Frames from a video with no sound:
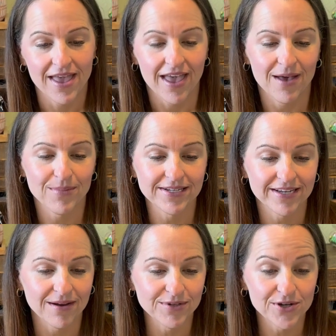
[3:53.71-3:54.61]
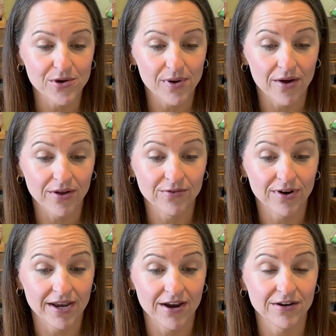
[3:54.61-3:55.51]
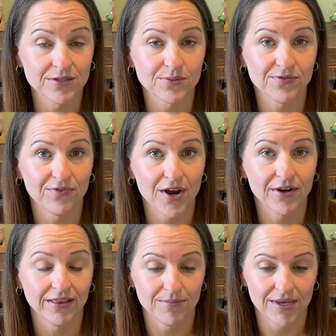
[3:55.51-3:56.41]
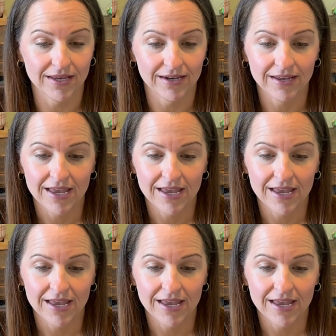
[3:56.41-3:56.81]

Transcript: and my time to go out and run errands was very limited.